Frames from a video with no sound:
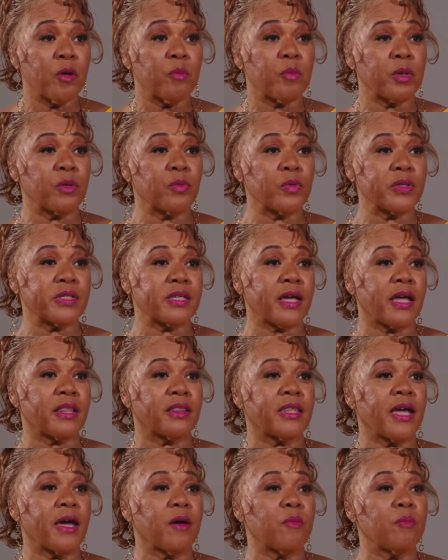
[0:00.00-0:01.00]
but it was at
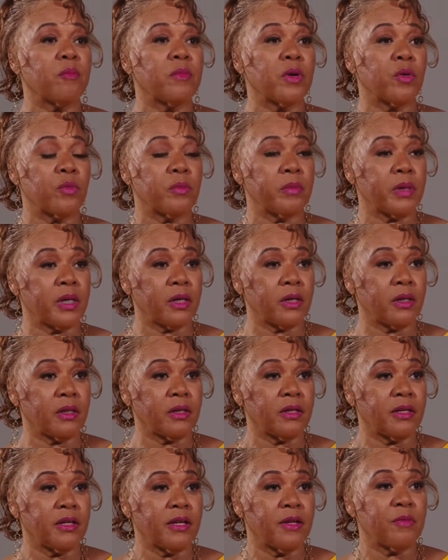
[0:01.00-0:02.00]
that moment
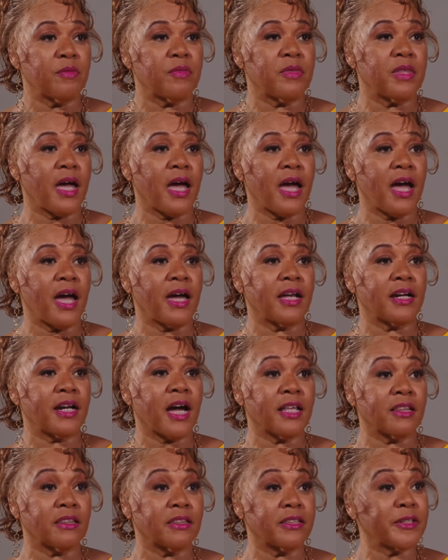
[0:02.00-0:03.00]
that
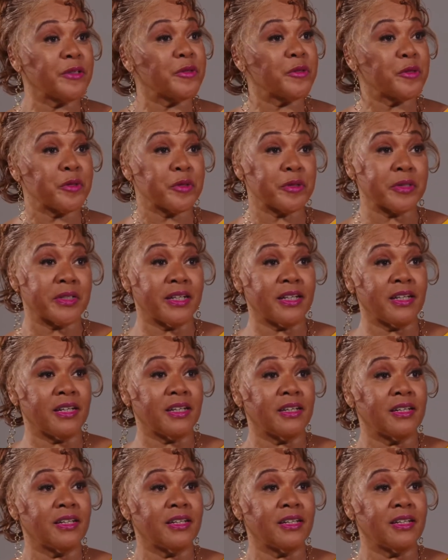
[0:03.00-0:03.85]
I literally